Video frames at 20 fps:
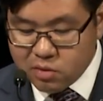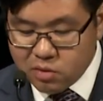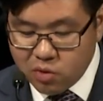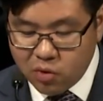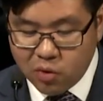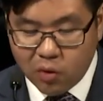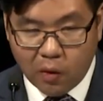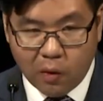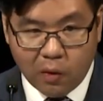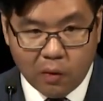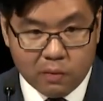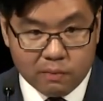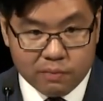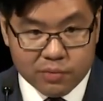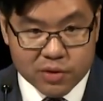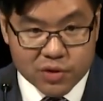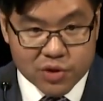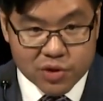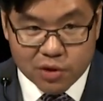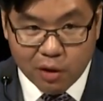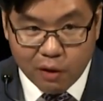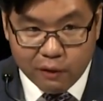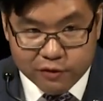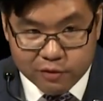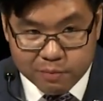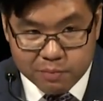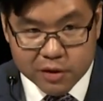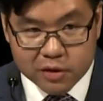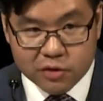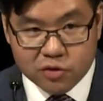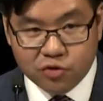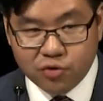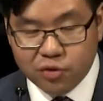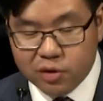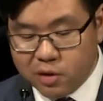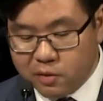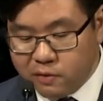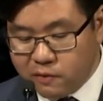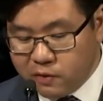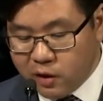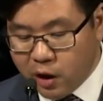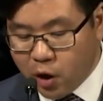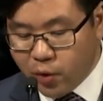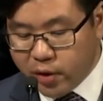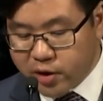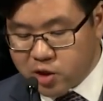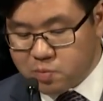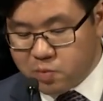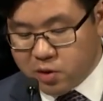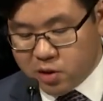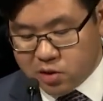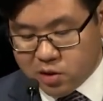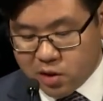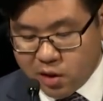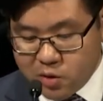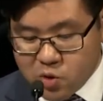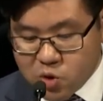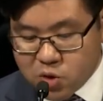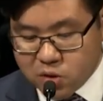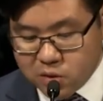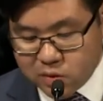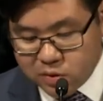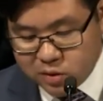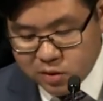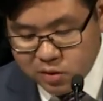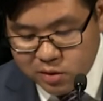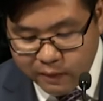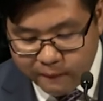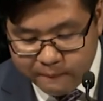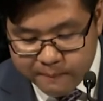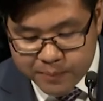or the soft bigotry of low expectations